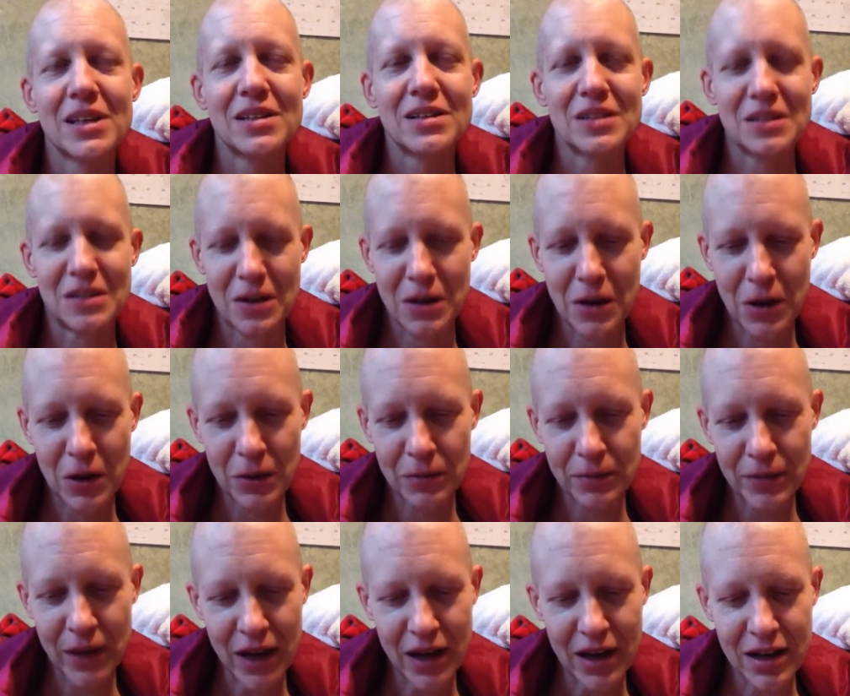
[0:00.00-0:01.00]
So,
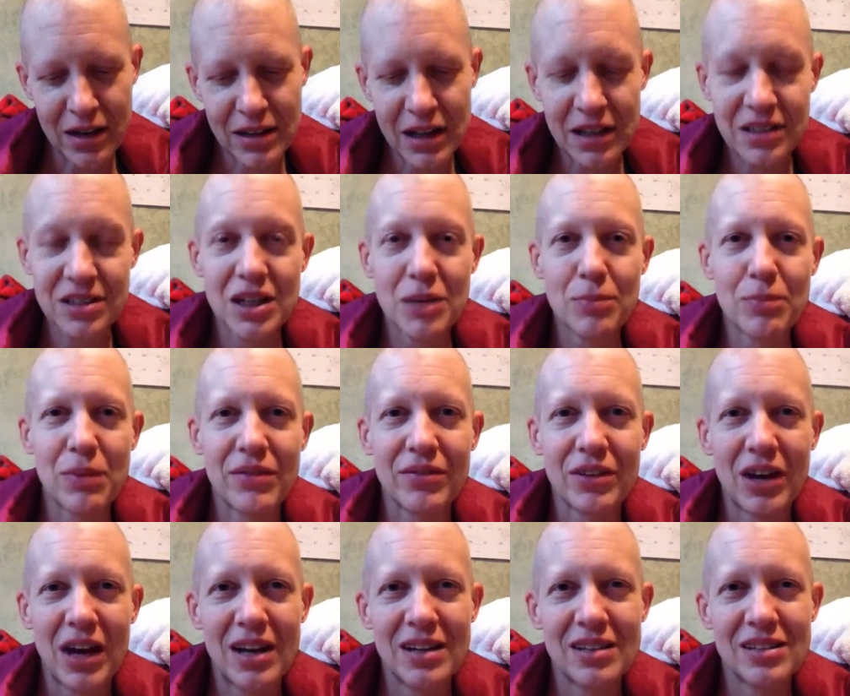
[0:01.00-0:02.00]
next up I've
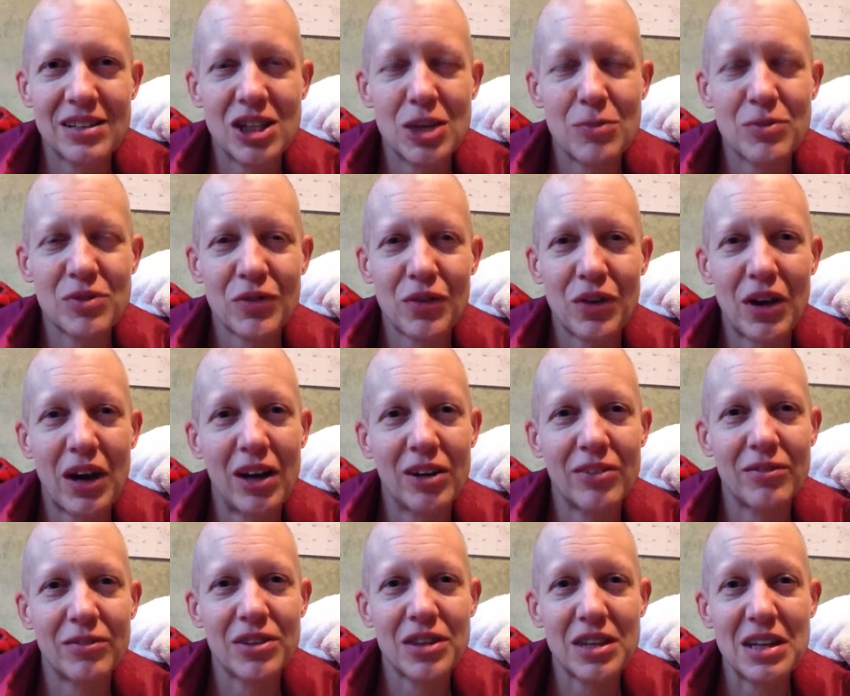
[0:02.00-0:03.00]
got tips for
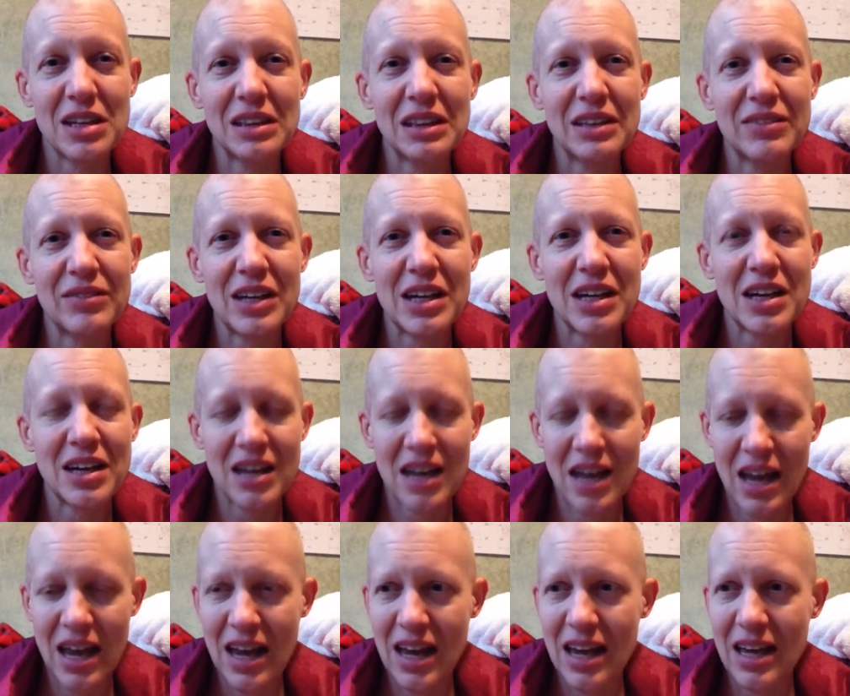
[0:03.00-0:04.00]
healthy living,
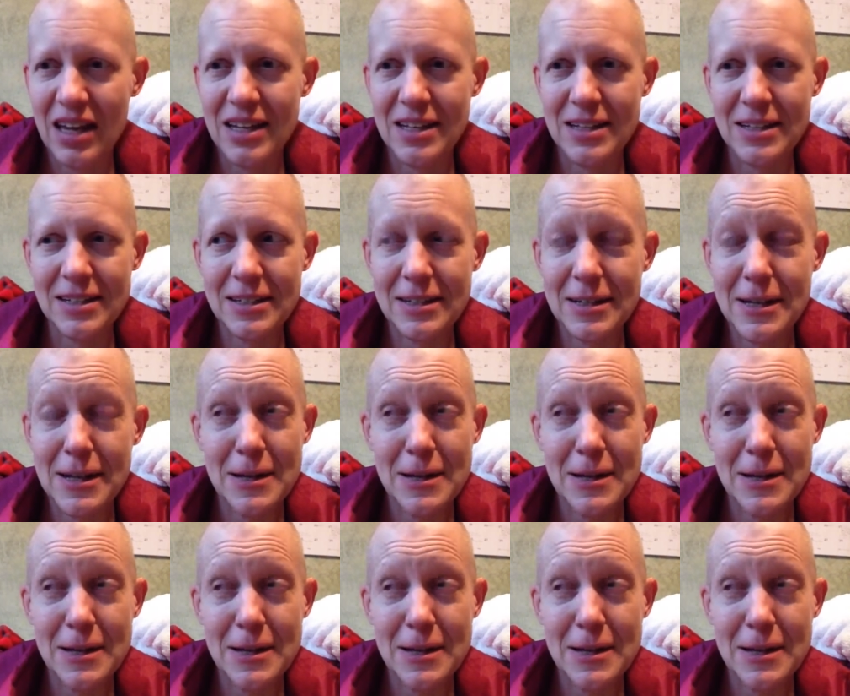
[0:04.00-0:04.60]
and